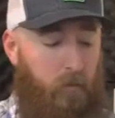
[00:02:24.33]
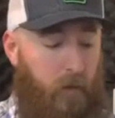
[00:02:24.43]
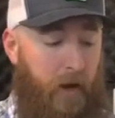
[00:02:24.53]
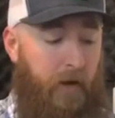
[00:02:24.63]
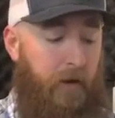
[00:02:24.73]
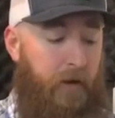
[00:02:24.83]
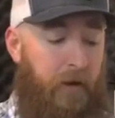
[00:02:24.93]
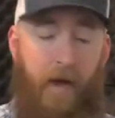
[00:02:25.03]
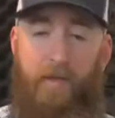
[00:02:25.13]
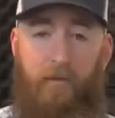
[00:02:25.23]
brain
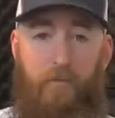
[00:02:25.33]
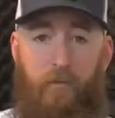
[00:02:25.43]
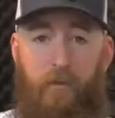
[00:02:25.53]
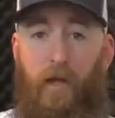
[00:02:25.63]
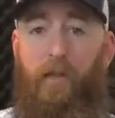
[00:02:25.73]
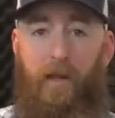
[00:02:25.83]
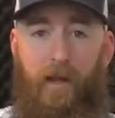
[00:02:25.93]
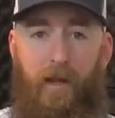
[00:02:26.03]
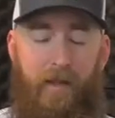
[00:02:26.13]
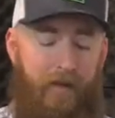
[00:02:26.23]
here has nothing
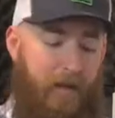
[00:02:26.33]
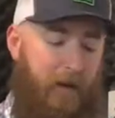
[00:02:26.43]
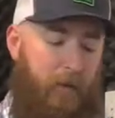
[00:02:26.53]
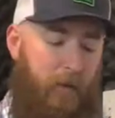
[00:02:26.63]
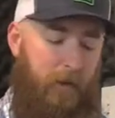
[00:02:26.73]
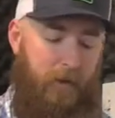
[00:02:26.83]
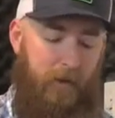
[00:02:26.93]
in it at the time.